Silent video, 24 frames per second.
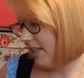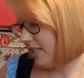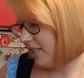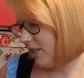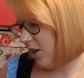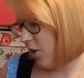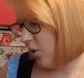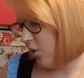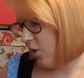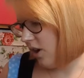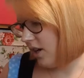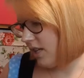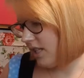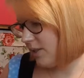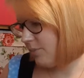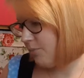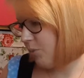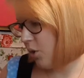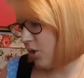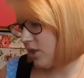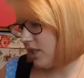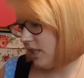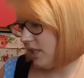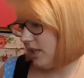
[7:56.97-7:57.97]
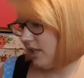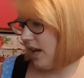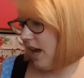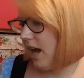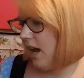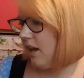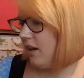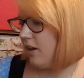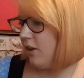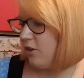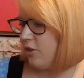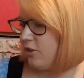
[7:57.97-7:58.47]
So I spotted
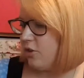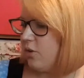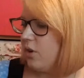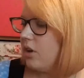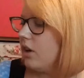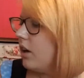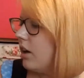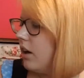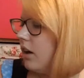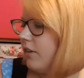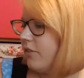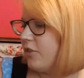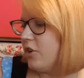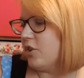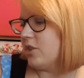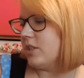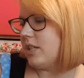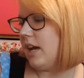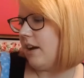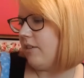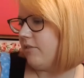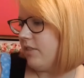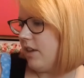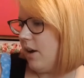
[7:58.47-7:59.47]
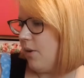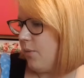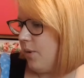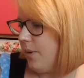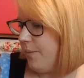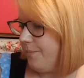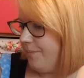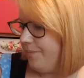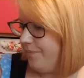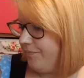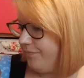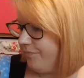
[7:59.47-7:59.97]
that and I thought, oh, I've got to have that one.